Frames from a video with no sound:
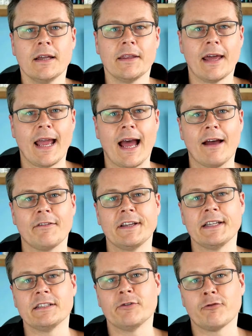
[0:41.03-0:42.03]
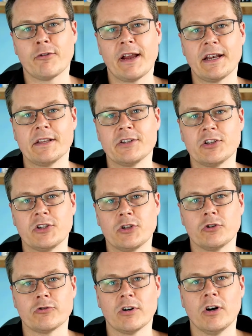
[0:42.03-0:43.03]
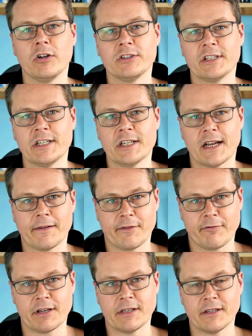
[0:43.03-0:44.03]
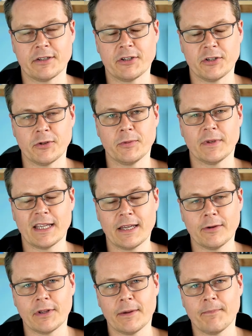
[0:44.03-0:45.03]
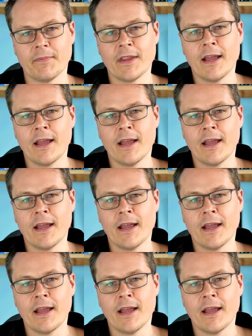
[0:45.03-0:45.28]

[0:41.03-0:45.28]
they have his friends' children hostage and have threatened to kill them.